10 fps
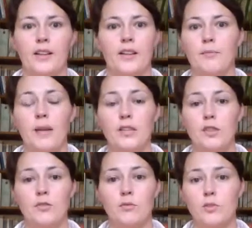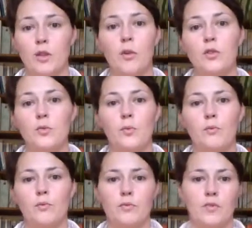It makes no odds
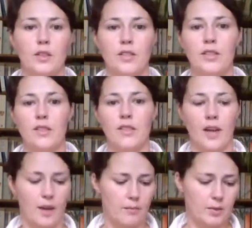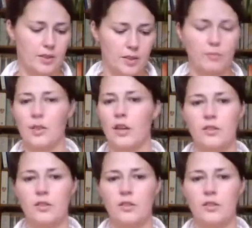that it's in there, but I